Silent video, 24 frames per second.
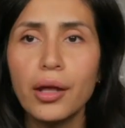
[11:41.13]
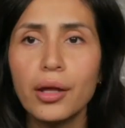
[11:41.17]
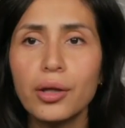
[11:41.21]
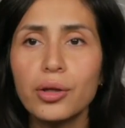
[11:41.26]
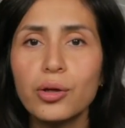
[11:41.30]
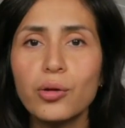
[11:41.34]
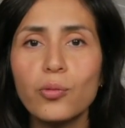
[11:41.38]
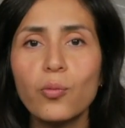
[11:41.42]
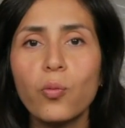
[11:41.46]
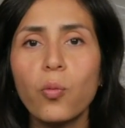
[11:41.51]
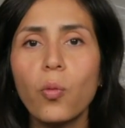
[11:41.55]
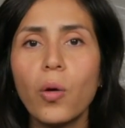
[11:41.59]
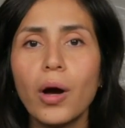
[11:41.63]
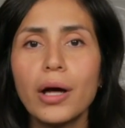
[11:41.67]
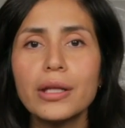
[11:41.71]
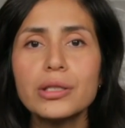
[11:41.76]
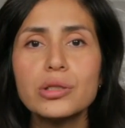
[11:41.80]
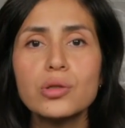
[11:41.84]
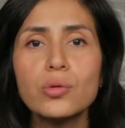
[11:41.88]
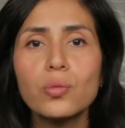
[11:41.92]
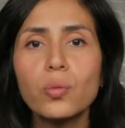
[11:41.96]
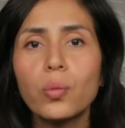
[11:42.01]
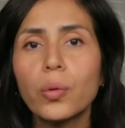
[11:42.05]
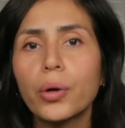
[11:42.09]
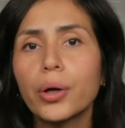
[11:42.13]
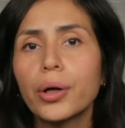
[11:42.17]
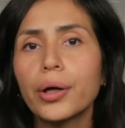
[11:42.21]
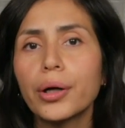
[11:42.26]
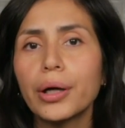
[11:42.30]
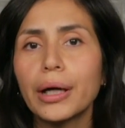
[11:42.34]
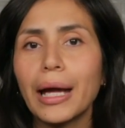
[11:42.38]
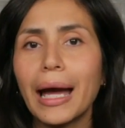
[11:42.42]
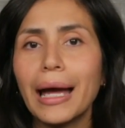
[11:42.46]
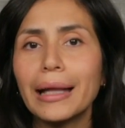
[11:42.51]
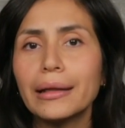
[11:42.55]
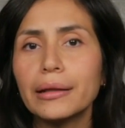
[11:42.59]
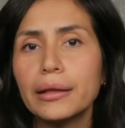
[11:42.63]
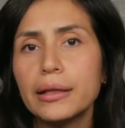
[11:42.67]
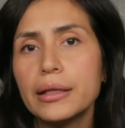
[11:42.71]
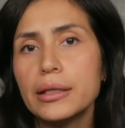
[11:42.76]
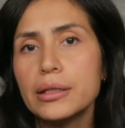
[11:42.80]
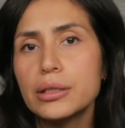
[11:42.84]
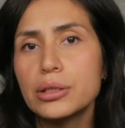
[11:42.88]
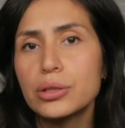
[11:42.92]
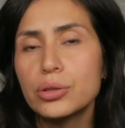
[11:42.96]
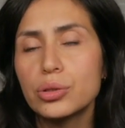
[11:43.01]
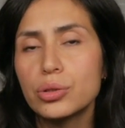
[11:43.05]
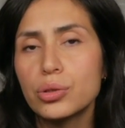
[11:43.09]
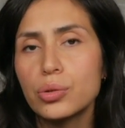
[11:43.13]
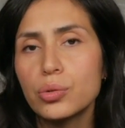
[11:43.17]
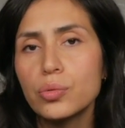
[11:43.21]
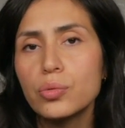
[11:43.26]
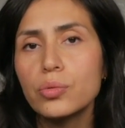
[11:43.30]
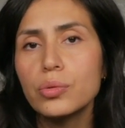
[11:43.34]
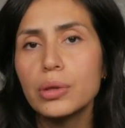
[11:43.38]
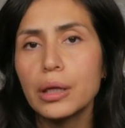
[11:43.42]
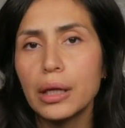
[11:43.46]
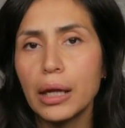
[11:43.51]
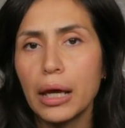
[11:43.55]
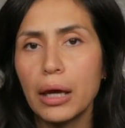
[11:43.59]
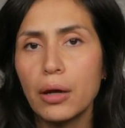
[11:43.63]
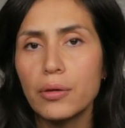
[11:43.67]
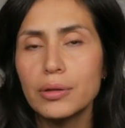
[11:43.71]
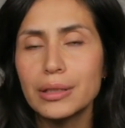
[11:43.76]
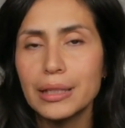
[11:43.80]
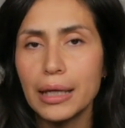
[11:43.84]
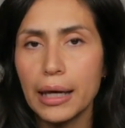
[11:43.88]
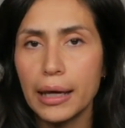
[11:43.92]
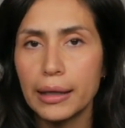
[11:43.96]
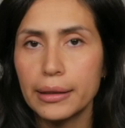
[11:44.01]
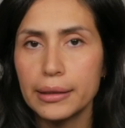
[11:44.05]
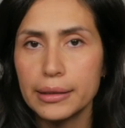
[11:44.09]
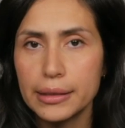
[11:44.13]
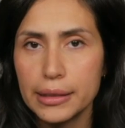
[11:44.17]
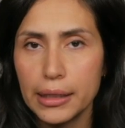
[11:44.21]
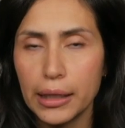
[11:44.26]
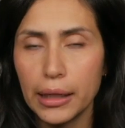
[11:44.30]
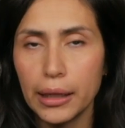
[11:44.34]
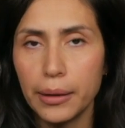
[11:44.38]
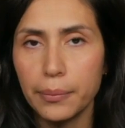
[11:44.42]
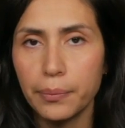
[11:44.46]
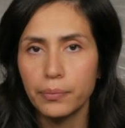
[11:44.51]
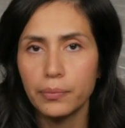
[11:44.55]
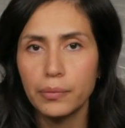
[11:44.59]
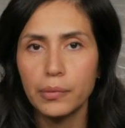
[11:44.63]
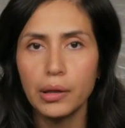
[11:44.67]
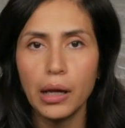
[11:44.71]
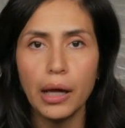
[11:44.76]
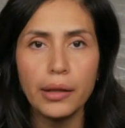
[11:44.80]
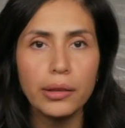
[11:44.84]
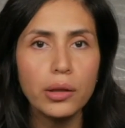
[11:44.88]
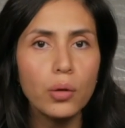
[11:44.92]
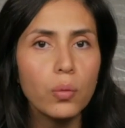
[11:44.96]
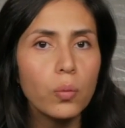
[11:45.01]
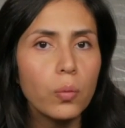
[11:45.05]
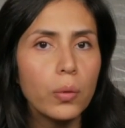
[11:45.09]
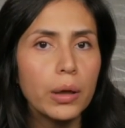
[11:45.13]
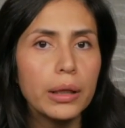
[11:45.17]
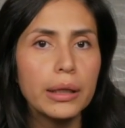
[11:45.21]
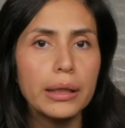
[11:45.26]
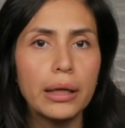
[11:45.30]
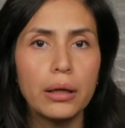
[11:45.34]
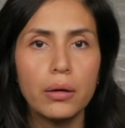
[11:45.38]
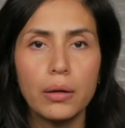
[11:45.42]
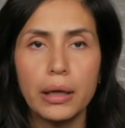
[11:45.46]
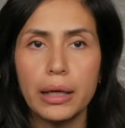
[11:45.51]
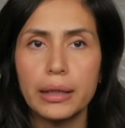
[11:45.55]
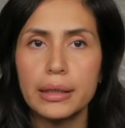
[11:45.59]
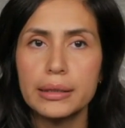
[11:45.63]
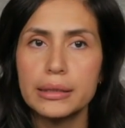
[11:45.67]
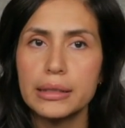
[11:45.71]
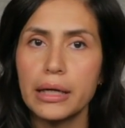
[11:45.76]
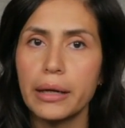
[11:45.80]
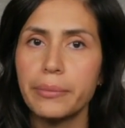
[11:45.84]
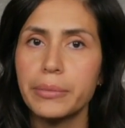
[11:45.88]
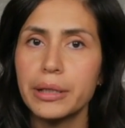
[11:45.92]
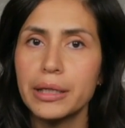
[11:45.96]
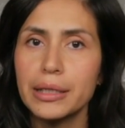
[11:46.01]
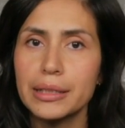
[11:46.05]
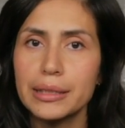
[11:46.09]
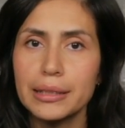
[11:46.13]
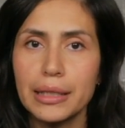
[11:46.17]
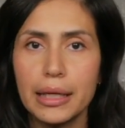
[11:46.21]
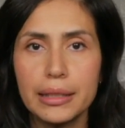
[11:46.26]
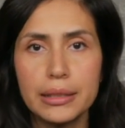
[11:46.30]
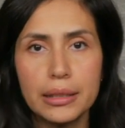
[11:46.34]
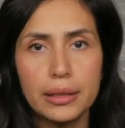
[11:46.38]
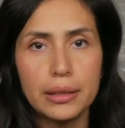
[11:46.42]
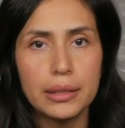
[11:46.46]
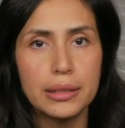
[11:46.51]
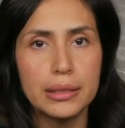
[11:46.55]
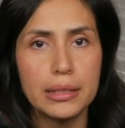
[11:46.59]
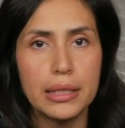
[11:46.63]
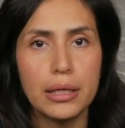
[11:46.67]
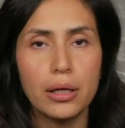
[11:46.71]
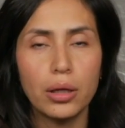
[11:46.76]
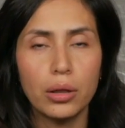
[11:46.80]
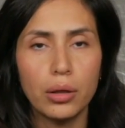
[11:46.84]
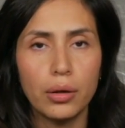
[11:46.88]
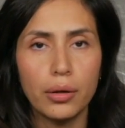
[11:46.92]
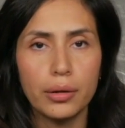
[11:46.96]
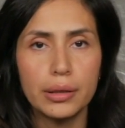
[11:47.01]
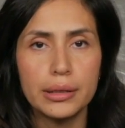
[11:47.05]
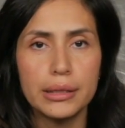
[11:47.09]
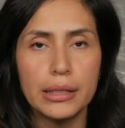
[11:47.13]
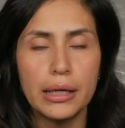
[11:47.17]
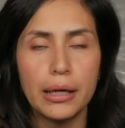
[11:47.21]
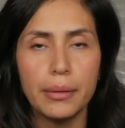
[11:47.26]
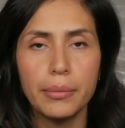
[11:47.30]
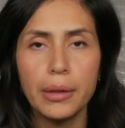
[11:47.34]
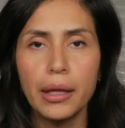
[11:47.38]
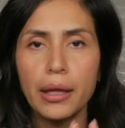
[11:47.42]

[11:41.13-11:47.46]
You want to work at least 2 nails at a time, not the 1 nail at a time, because that's going to take a long time.